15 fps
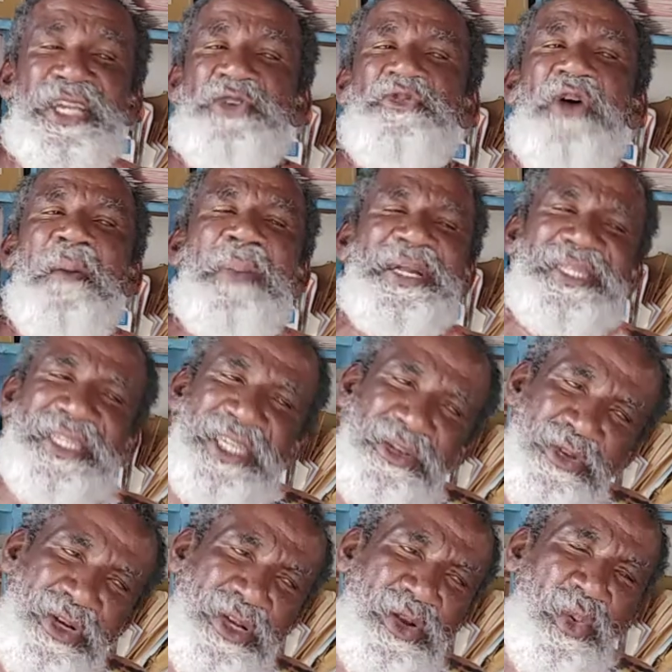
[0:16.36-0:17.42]
the raw
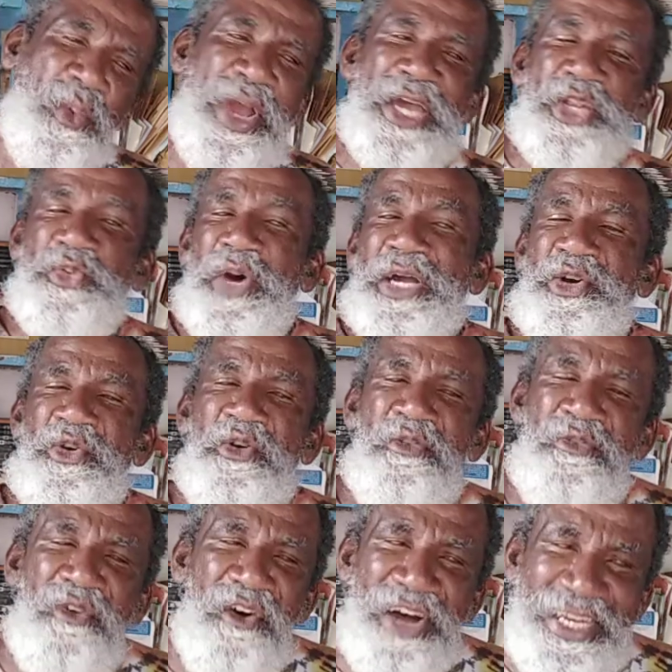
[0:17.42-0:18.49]
material. Where do I go
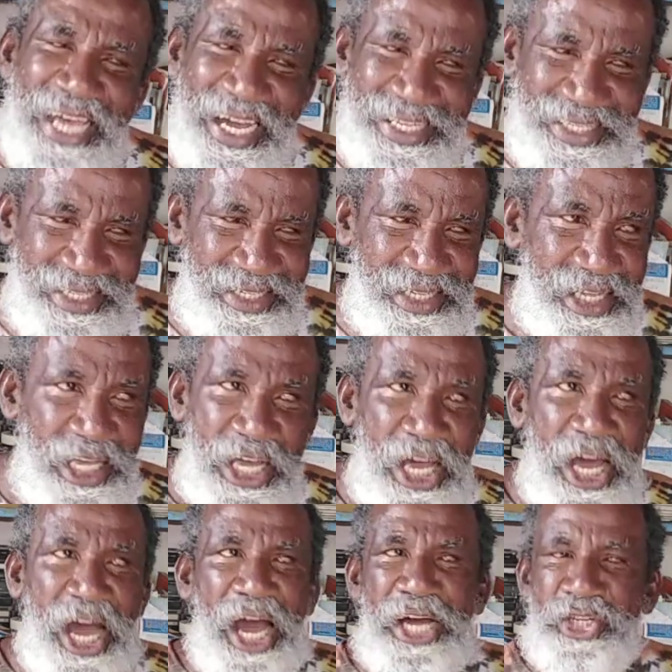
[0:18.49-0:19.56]
for that?
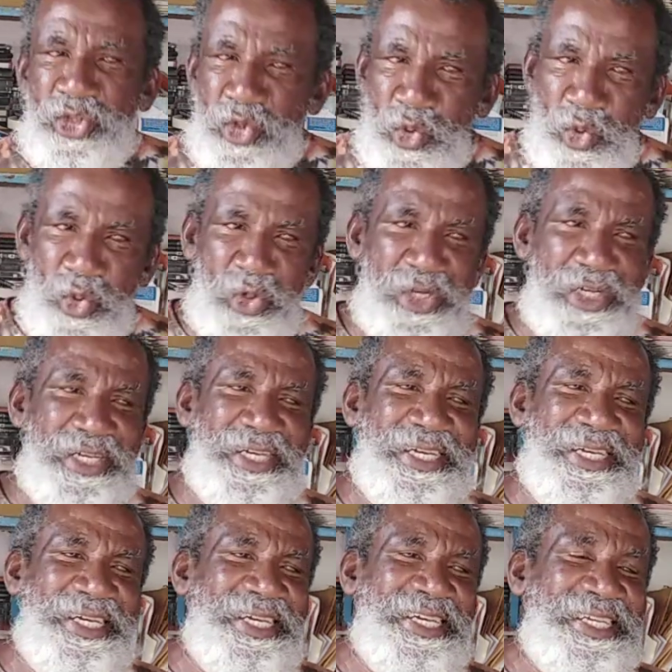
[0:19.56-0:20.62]
And two,
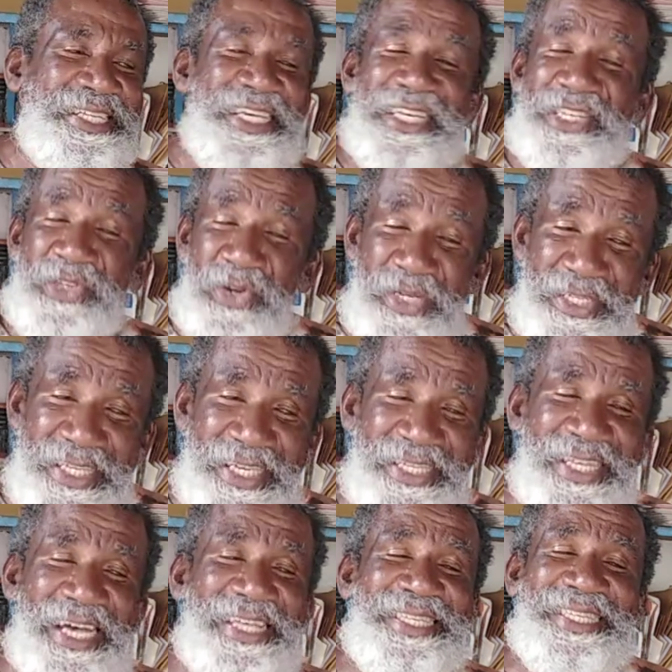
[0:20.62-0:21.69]
there are certain things
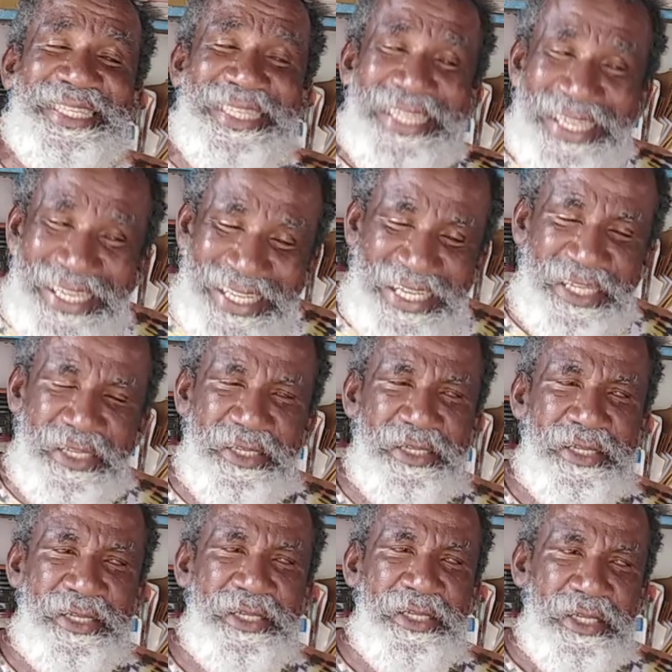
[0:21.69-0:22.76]
that is needed
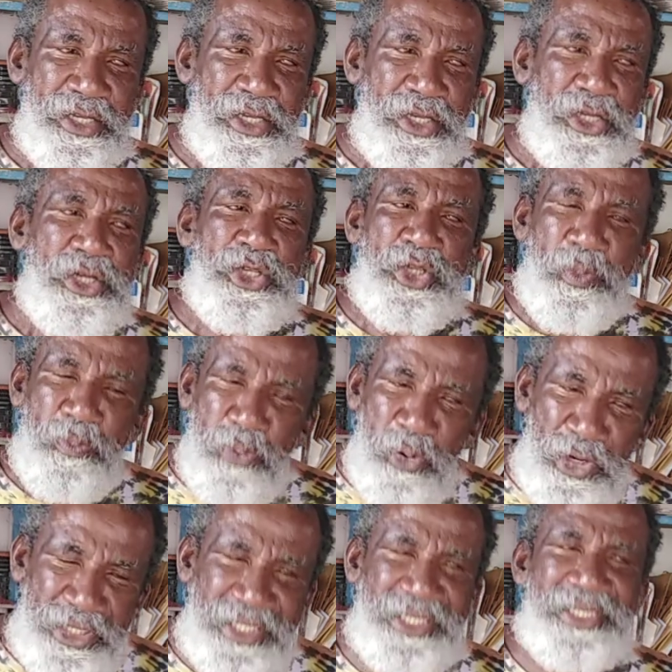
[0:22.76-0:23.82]
to
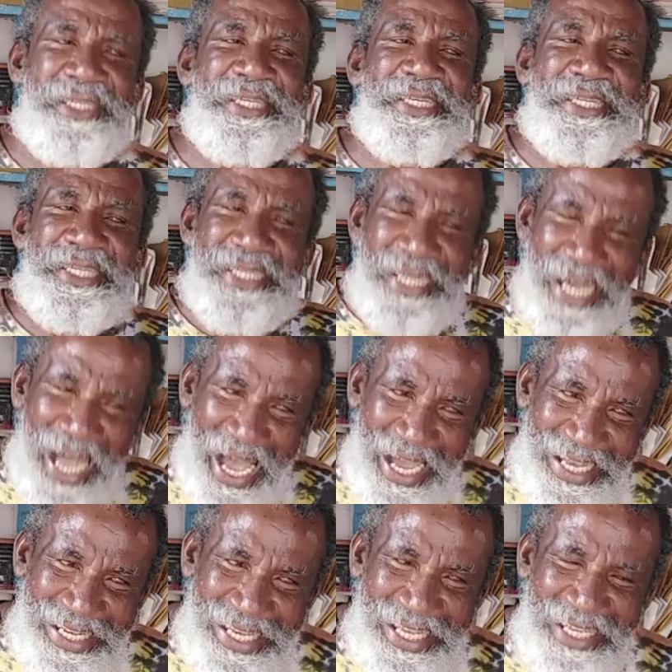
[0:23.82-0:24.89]
put the
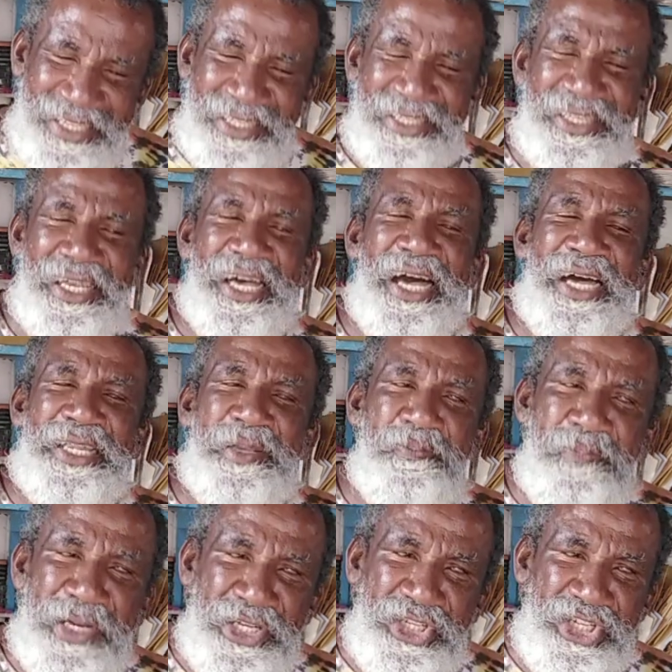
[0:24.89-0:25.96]
ideas and the
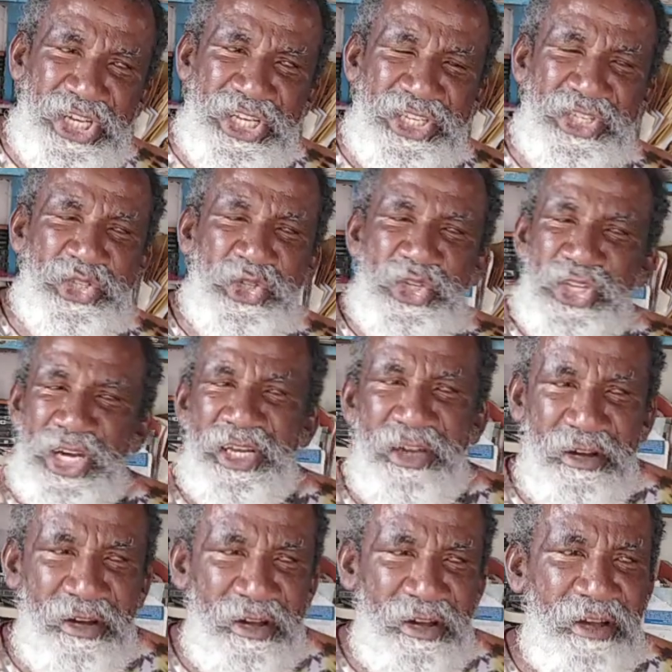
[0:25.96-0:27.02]
pictures together.
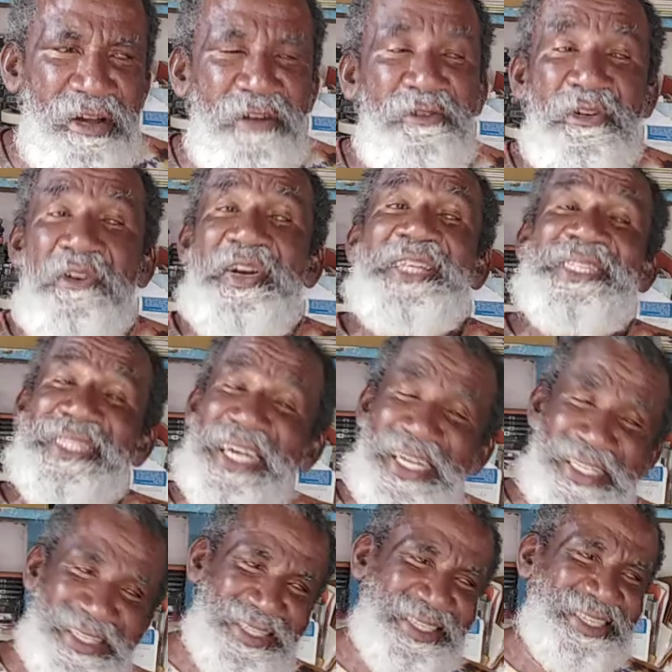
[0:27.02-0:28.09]
For
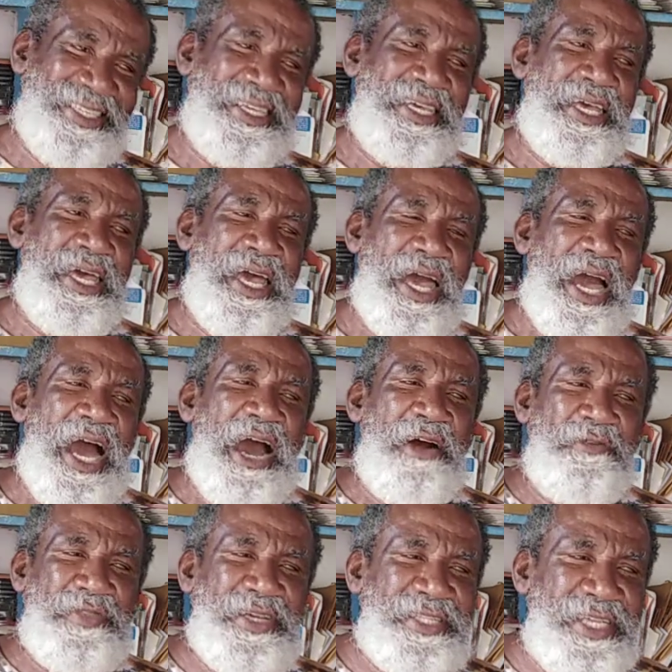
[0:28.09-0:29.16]
instance, I
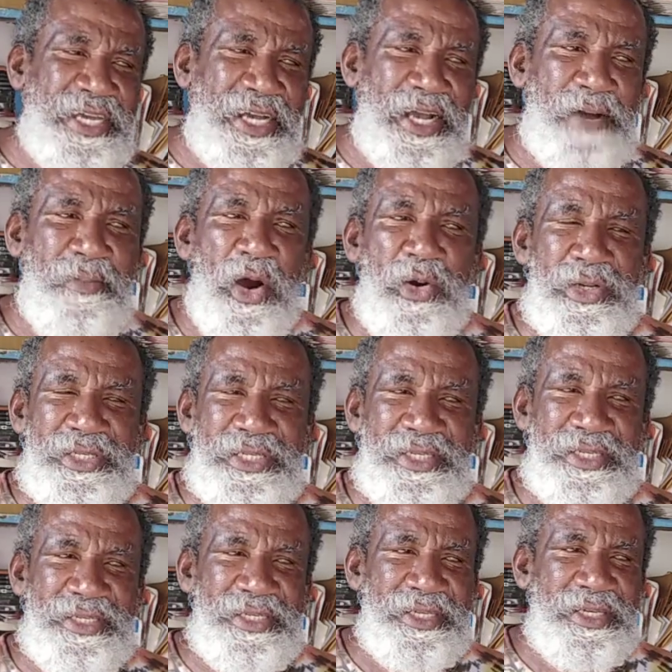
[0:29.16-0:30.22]
have to think
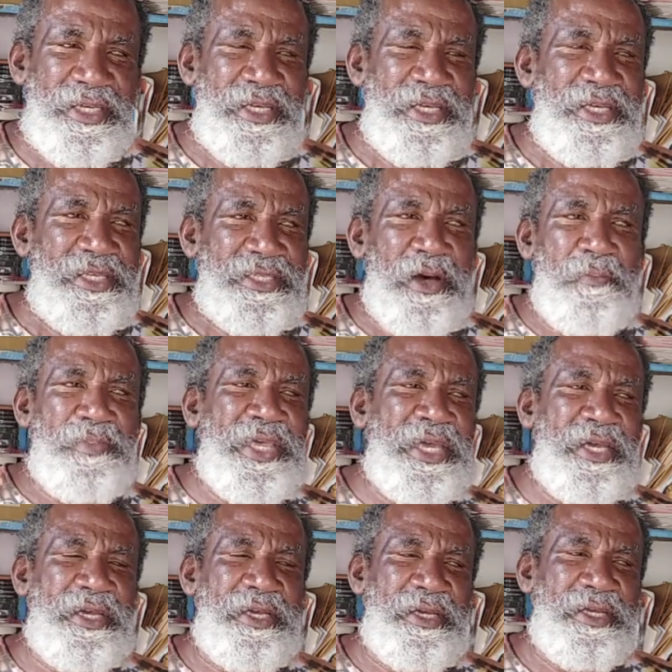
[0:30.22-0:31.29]
about
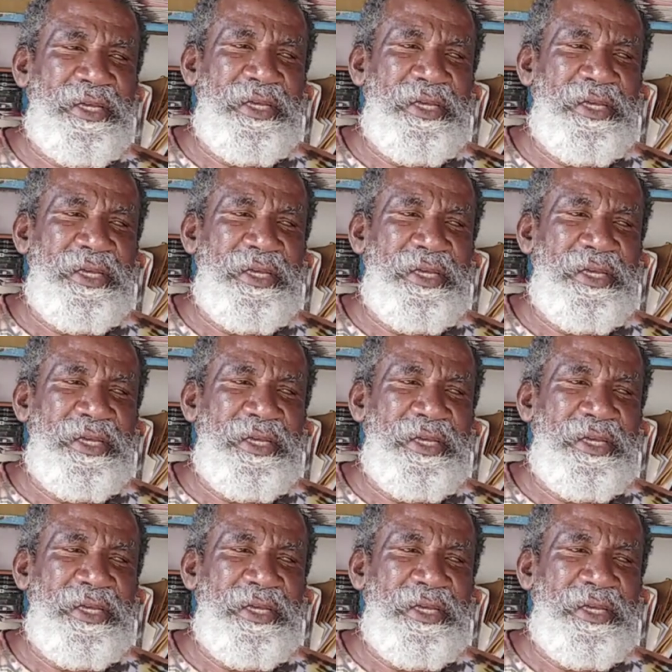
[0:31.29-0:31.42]
something